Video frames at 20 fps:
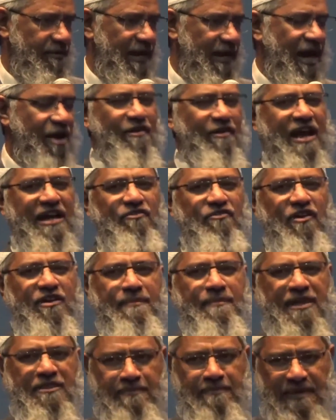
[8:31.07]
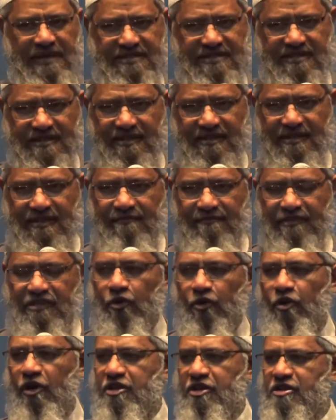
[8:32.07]
I would like to end my speech with the
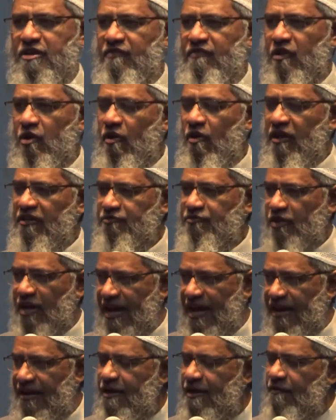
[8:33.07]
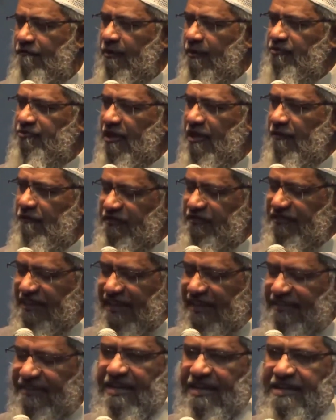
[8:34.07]
quotation of the glorious Quran from Surah
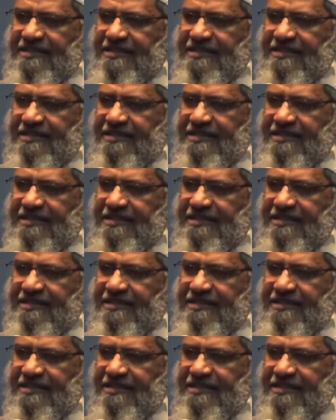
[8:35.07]
Fussilat,